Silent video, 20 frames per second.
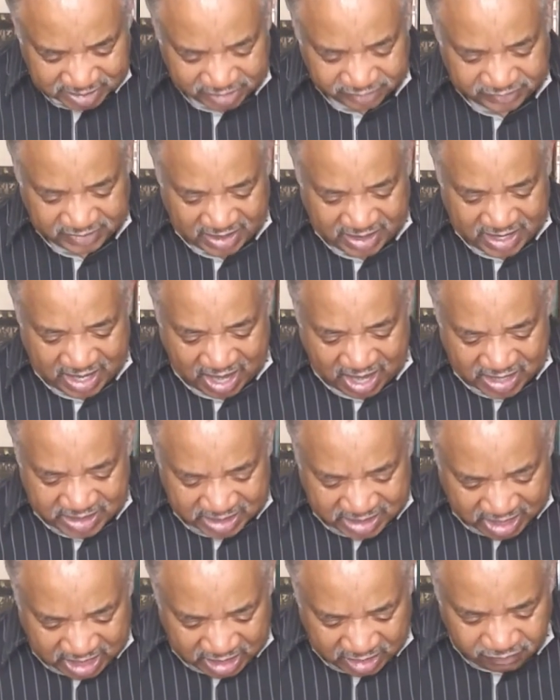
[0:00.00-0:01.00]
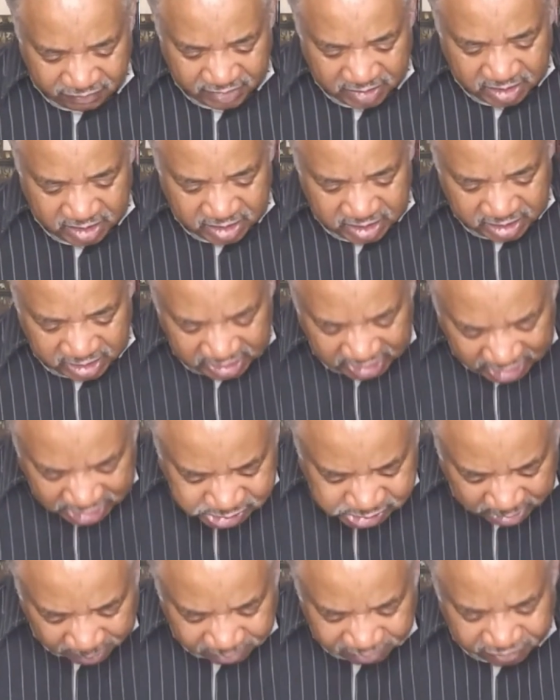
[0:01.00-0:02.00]
He said, I gave
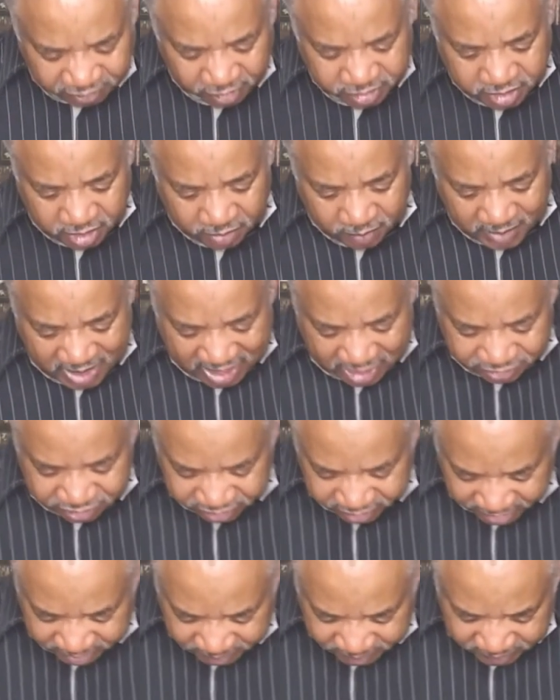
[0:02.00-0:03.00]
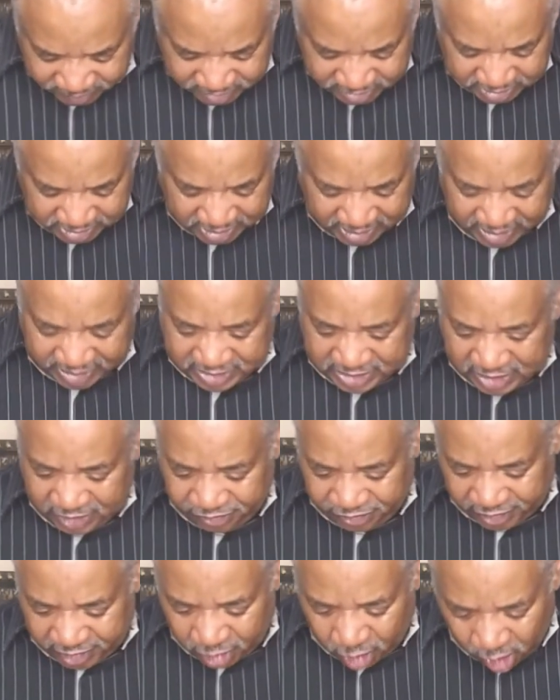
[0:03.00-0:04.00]
Egypt for your ransom and
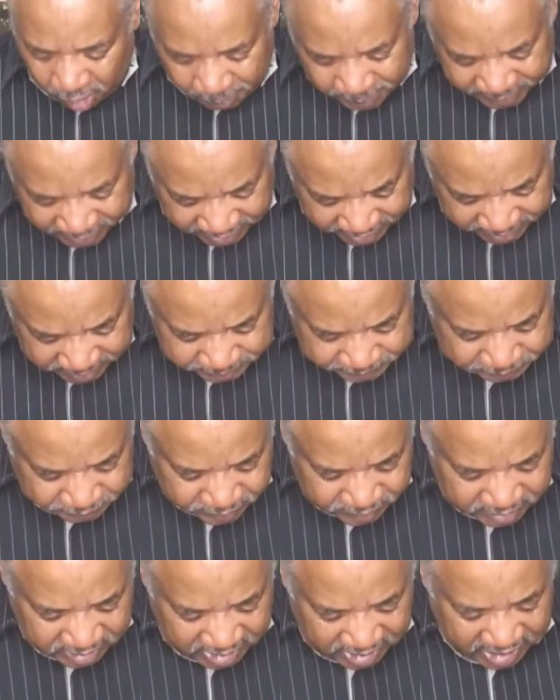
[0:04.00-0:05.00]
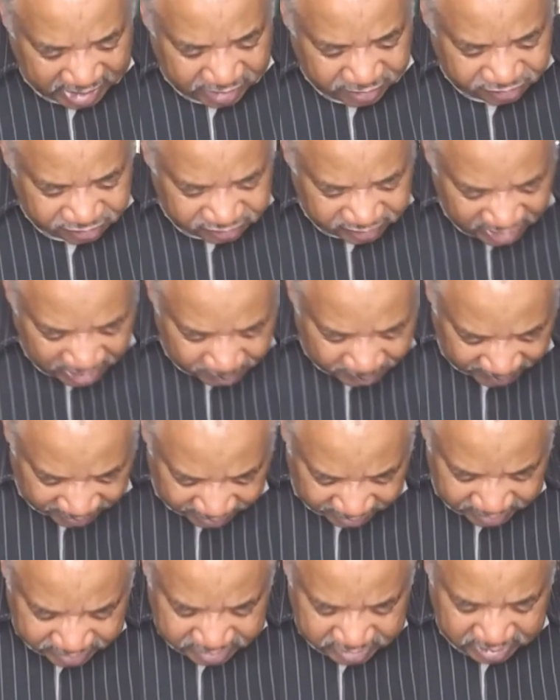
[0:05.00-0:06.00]
Ethiopia and
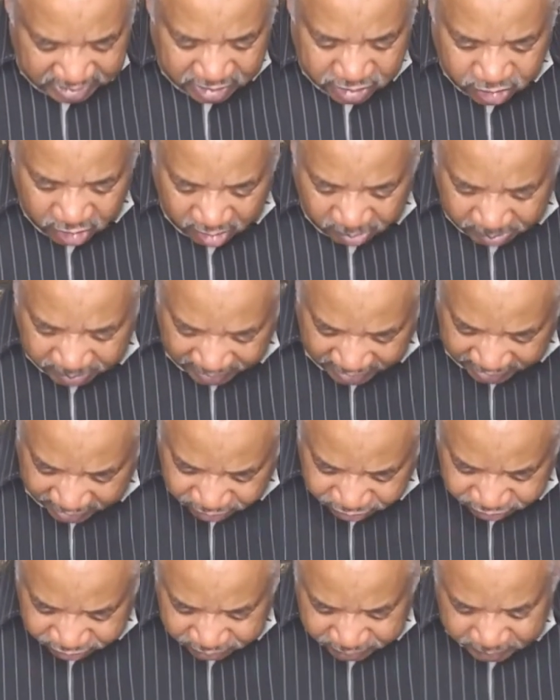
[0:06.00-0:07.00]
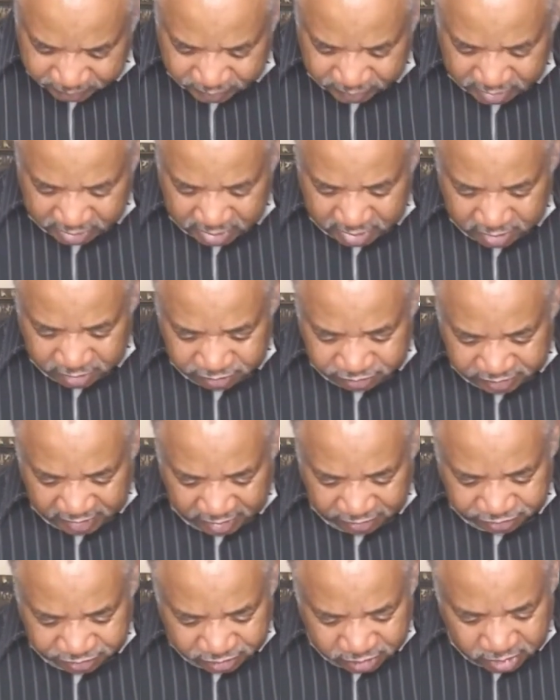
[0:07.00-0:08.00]
Seba in your place.
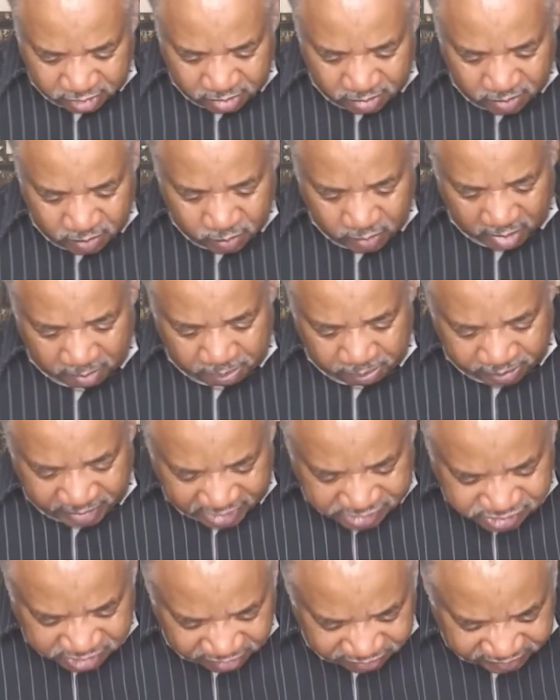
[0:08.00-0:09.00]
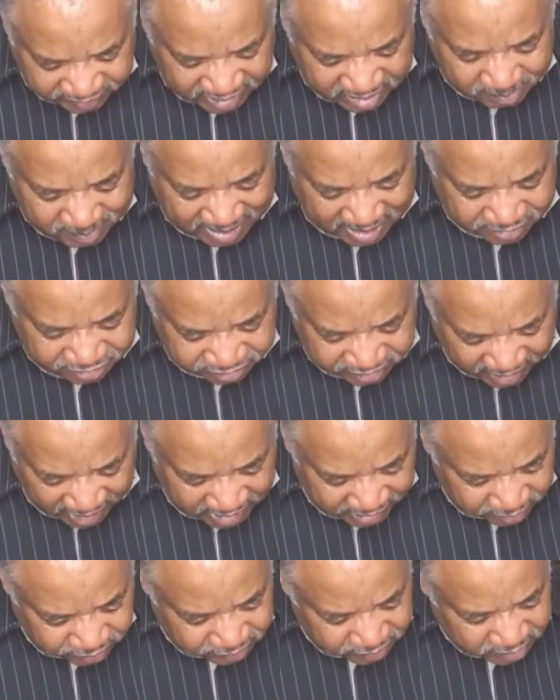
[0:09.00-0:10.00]
Since you were precious in my
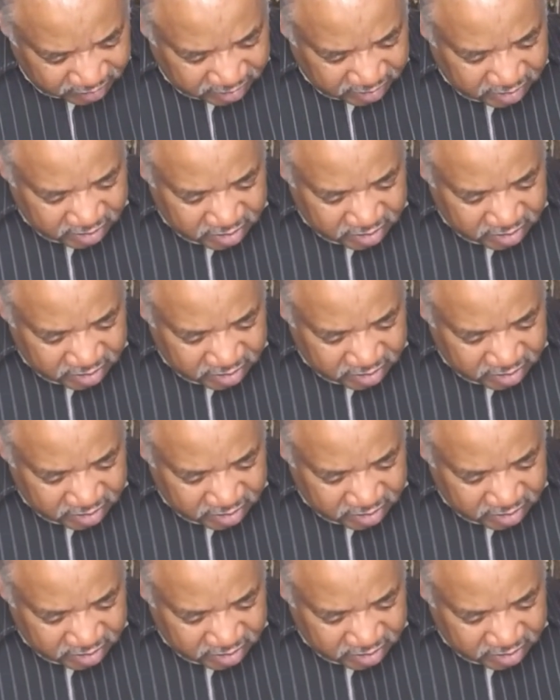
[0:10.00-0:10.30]
sight,